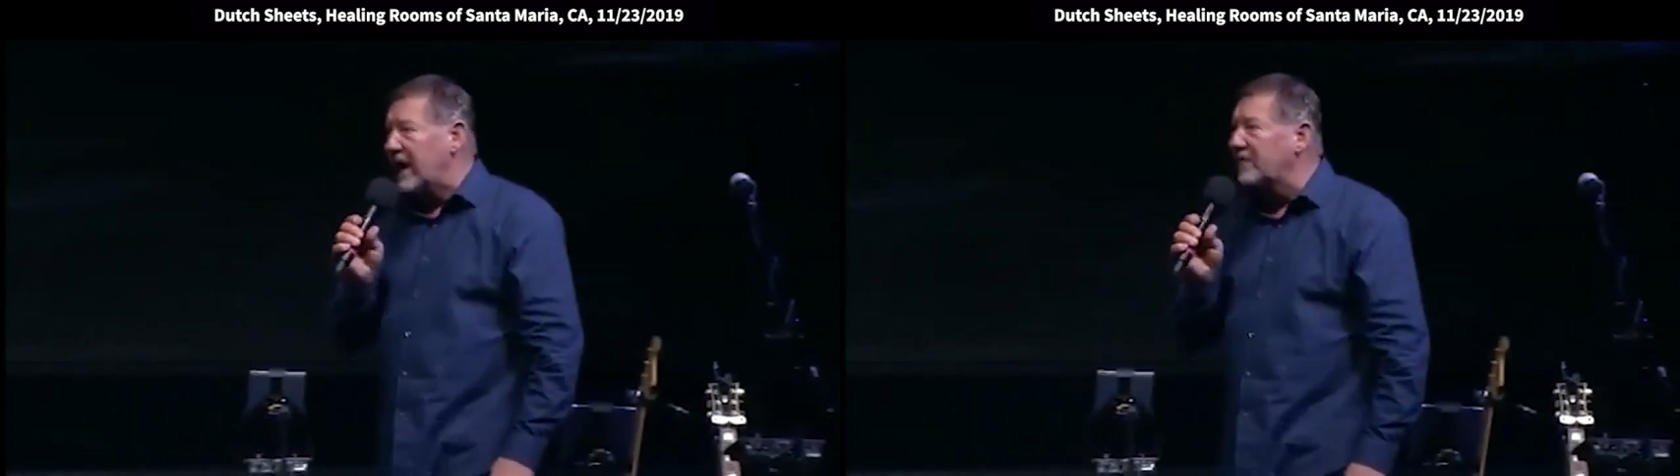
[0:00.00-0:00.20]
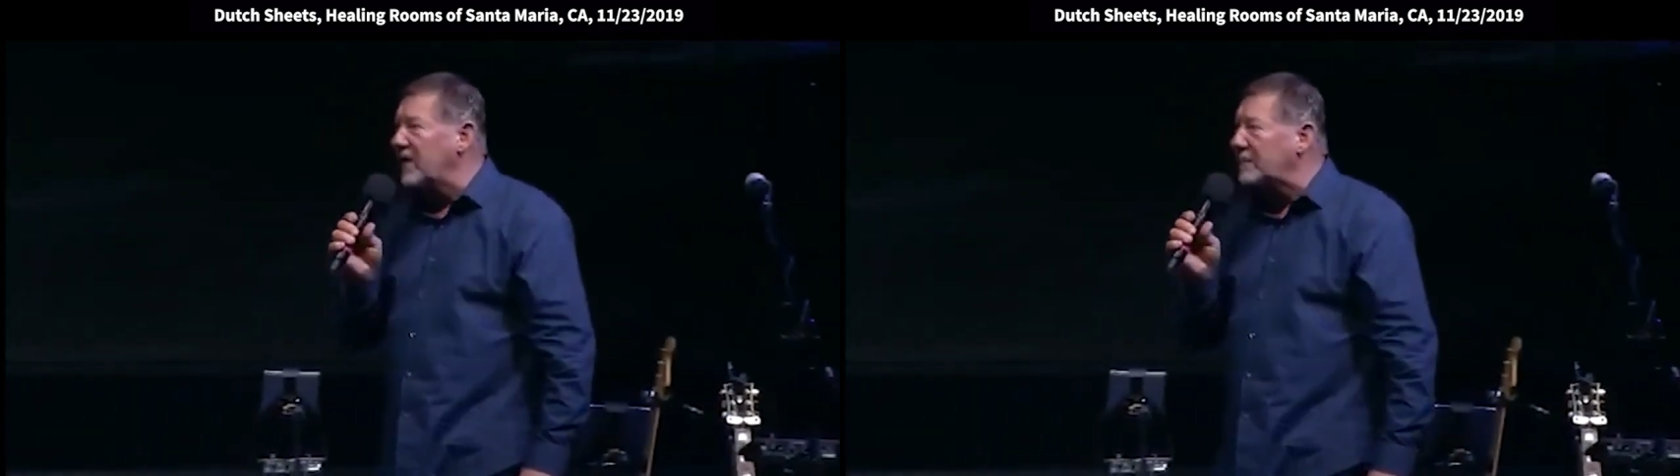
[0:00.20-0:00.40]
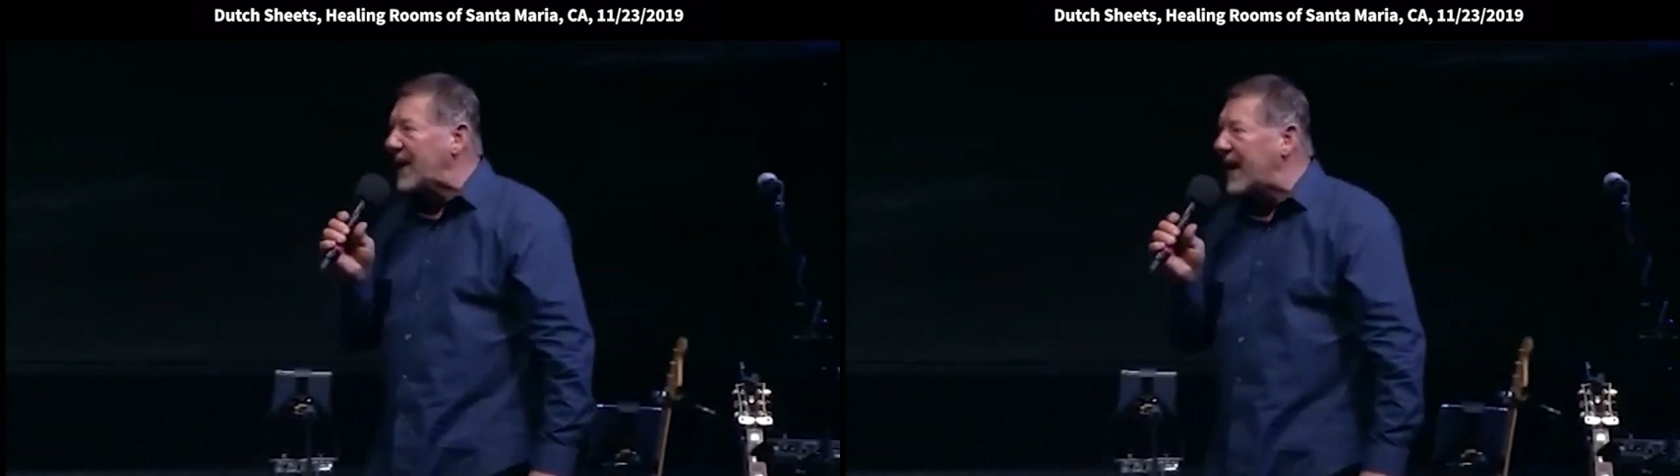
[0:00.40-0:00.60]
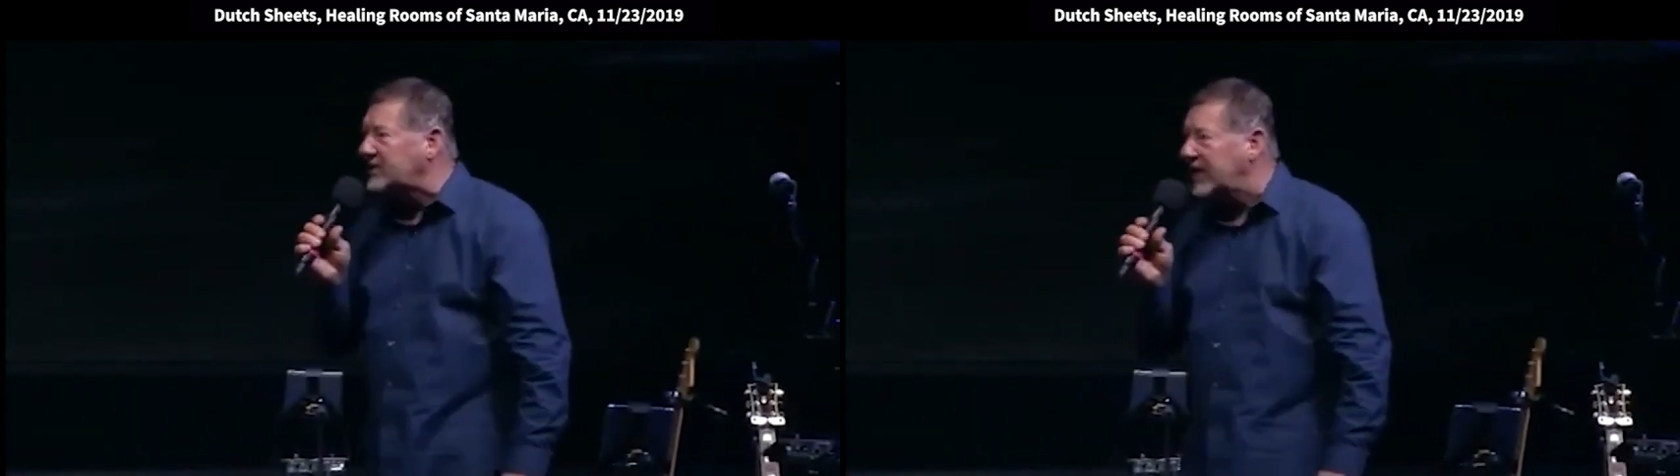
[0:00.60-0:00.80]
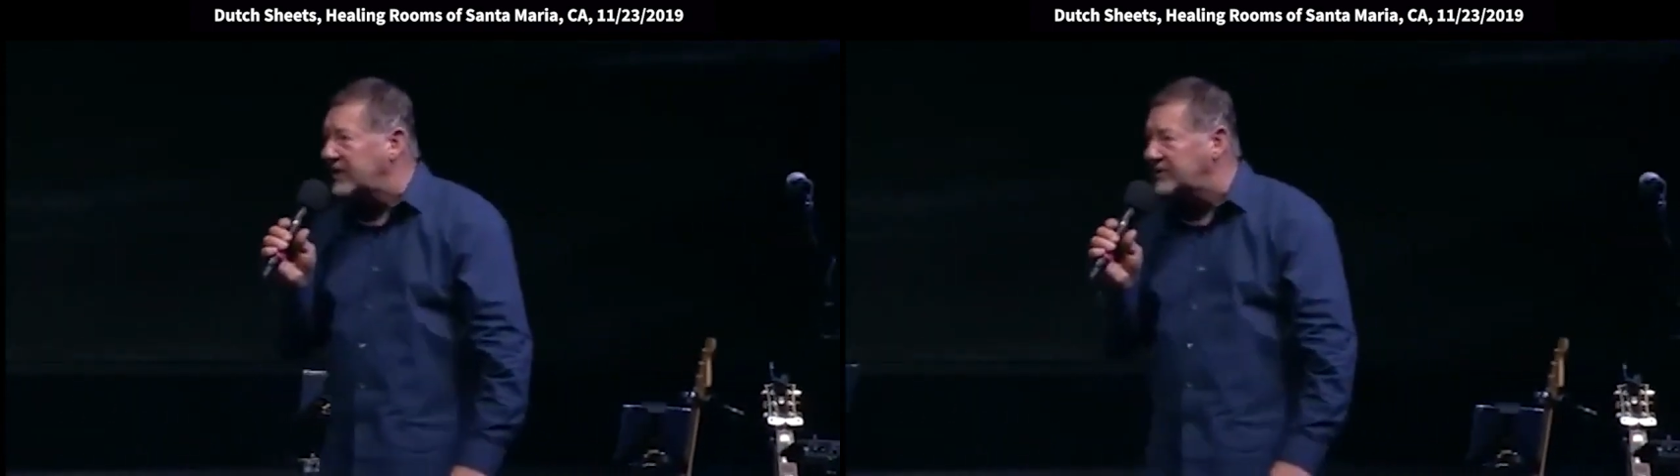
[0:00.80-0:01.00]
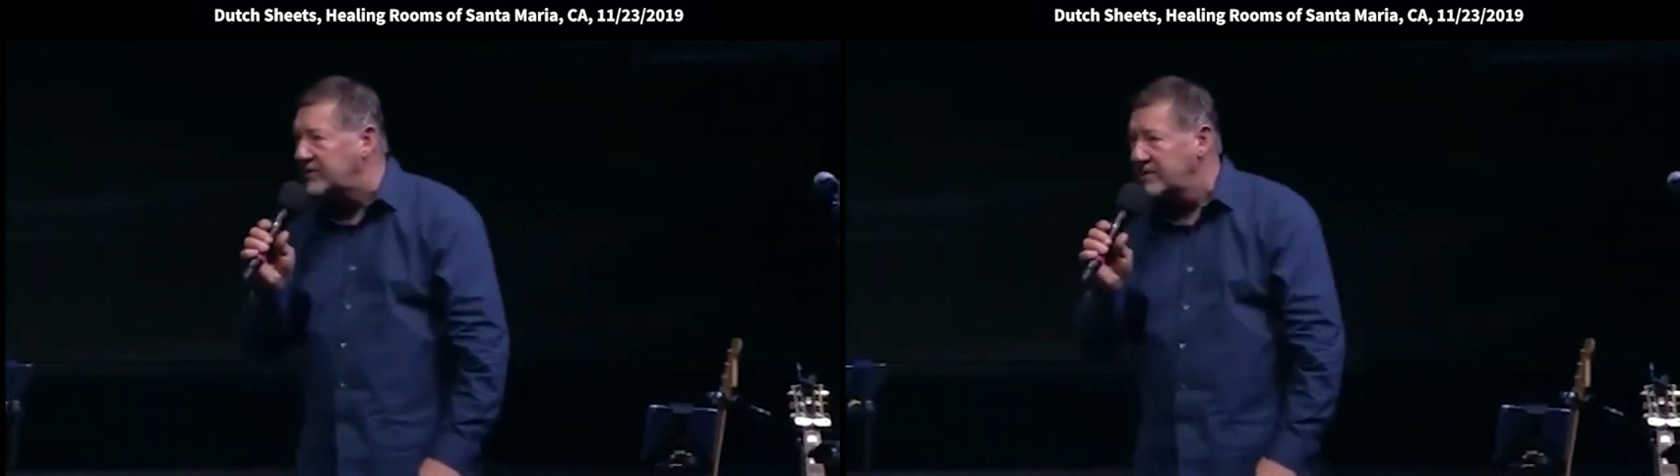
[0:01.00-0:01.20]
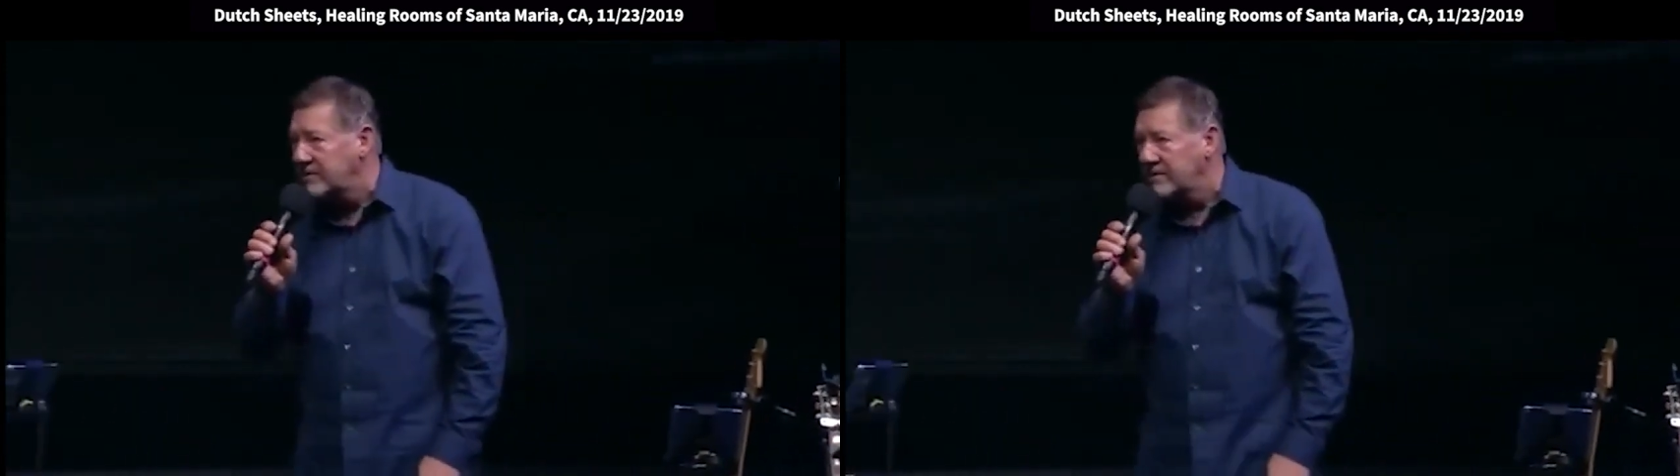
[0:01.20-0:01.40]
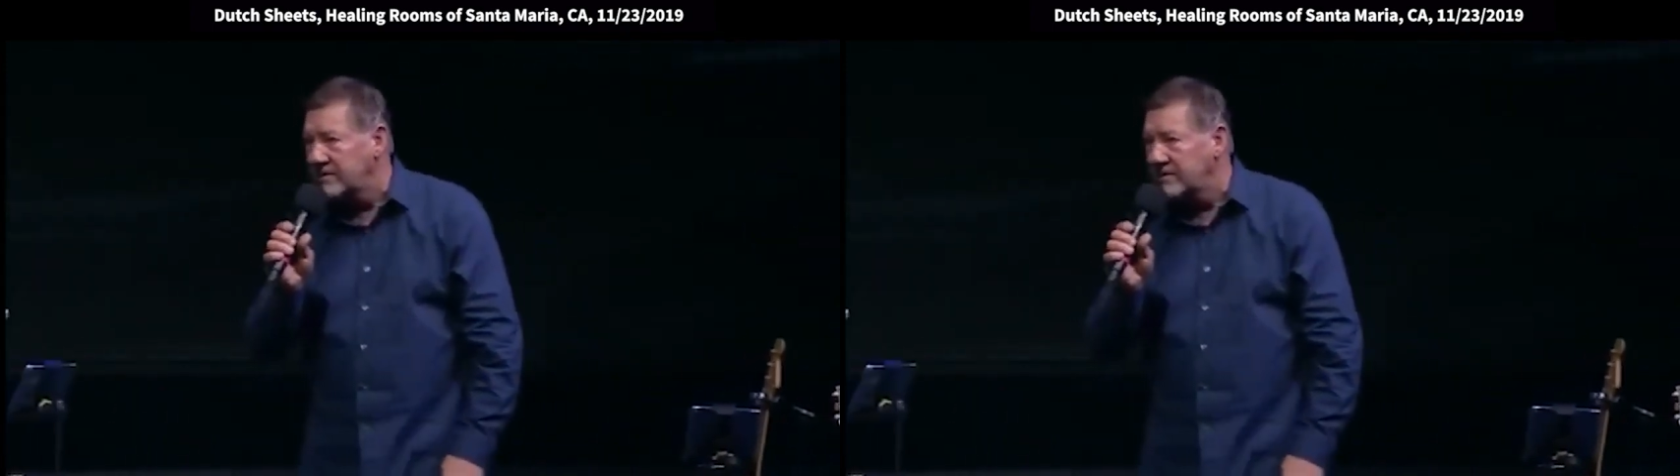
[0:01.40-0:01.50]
every passage